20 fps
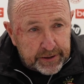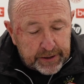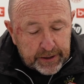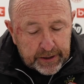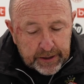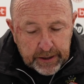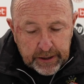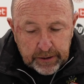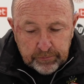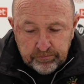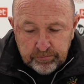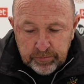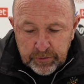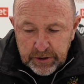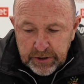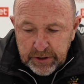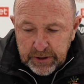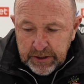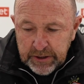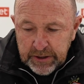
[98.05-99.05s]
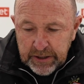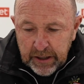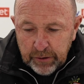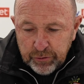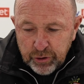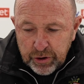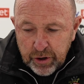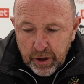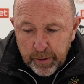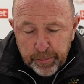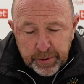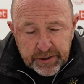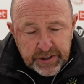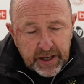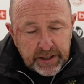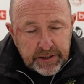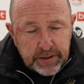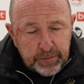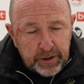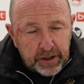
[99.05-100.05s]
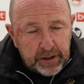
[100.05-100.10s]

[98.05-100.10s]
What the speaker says: I've just got to protect